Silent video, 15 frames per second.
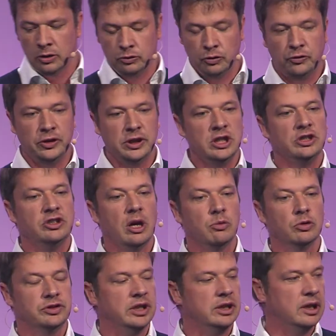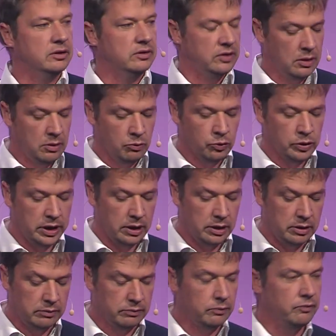To finish, I would say that we
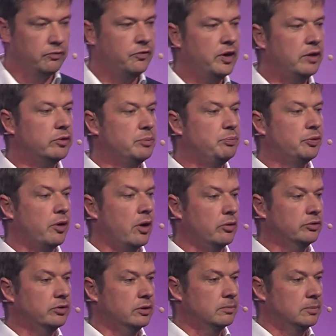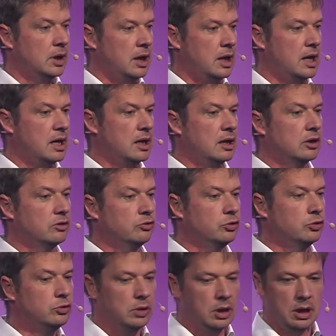are very proud
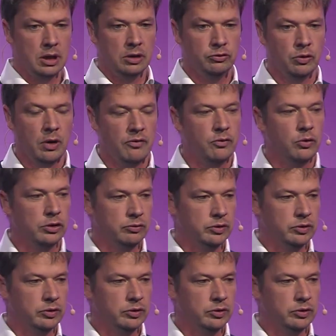to have worked